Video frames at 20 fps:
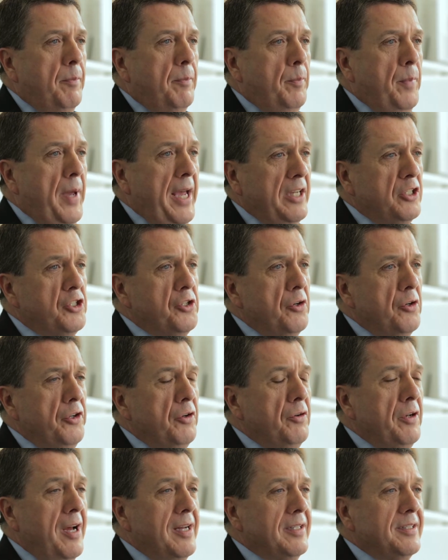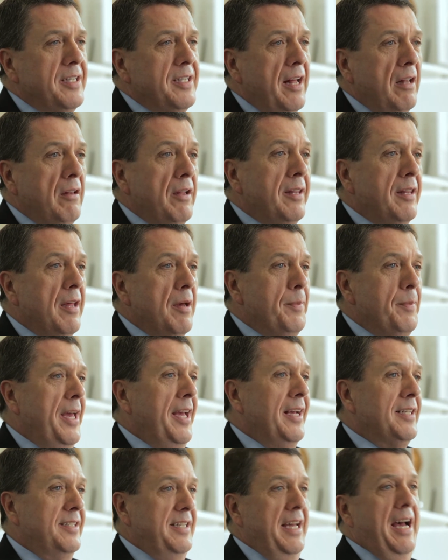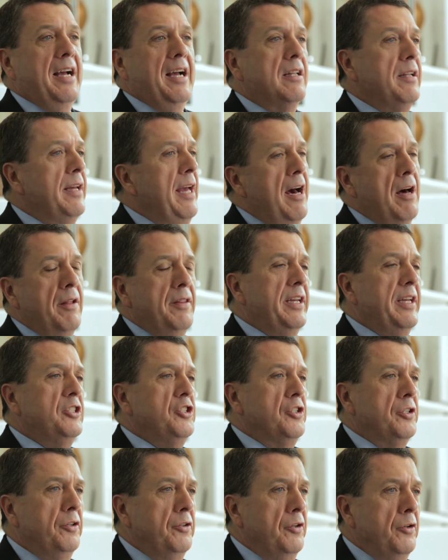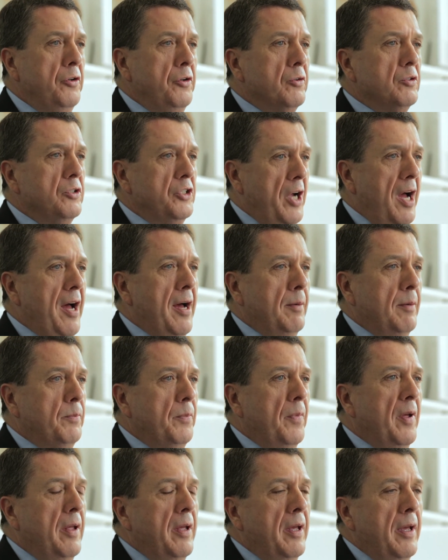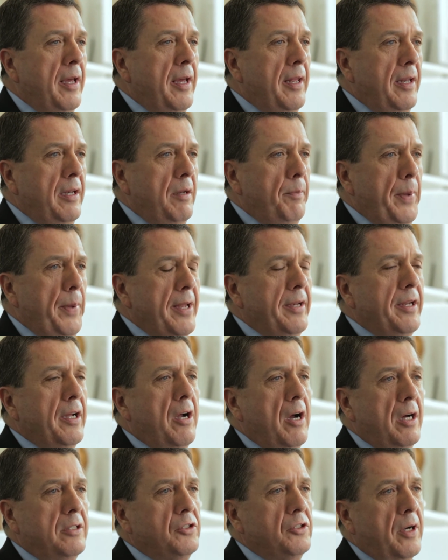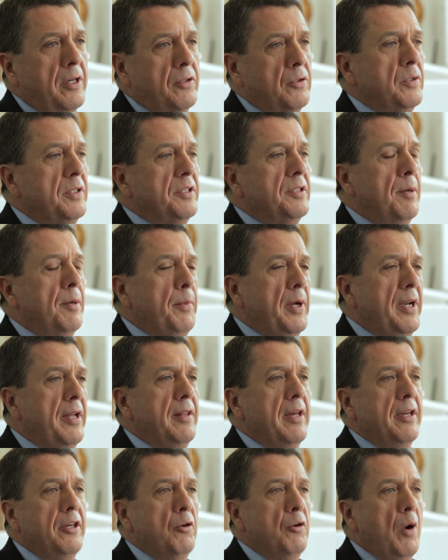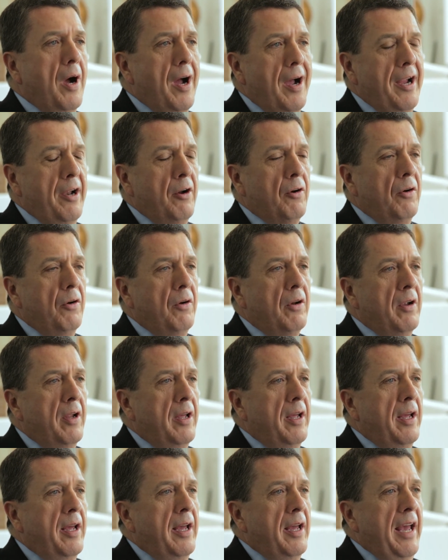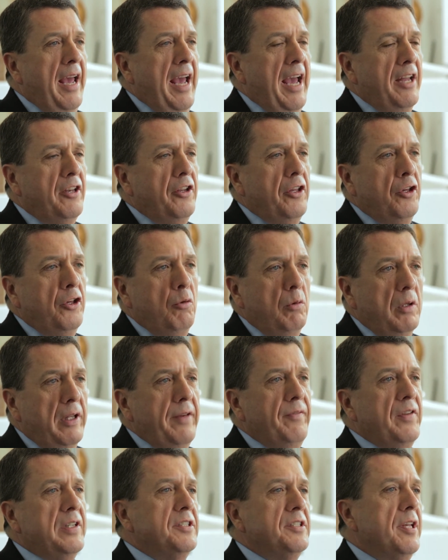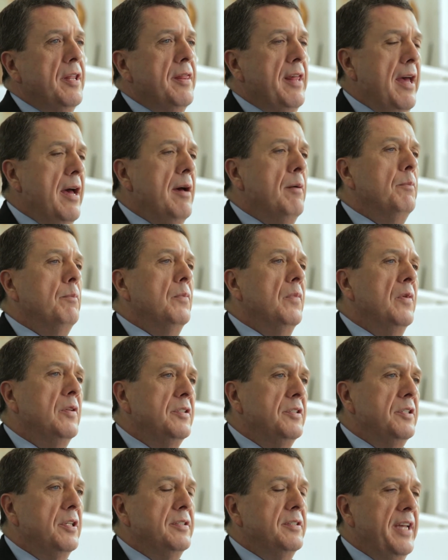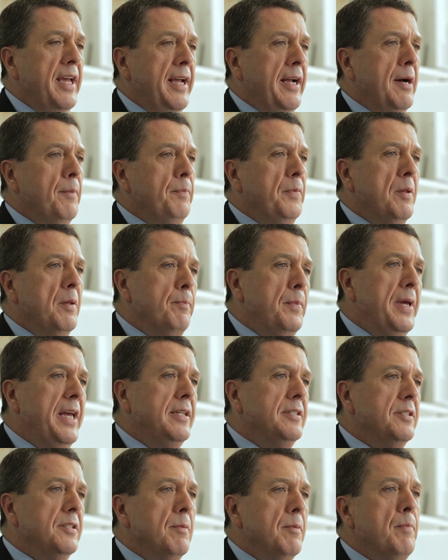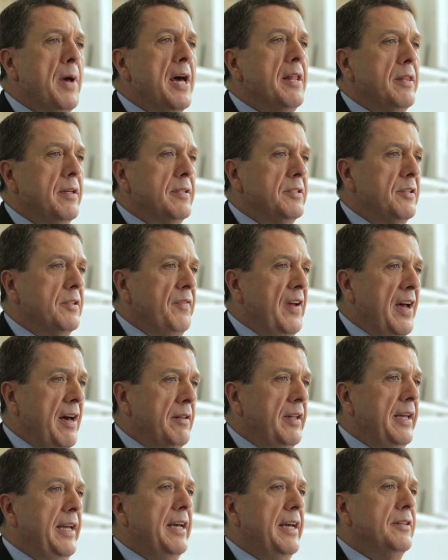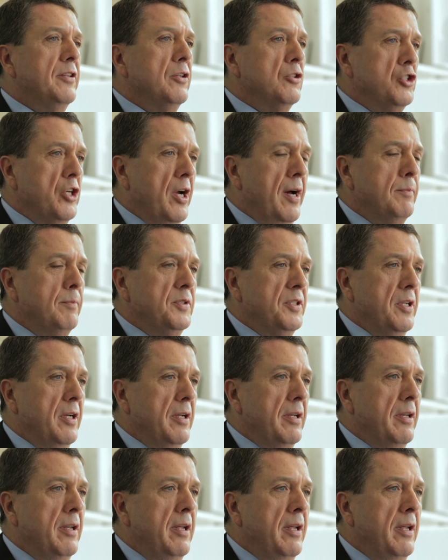Make sure you're not telling them exactly how they should do your job. An independent contractor is somebody that you hire and you leave it to them to take up the means and methods of how they get their jobs done.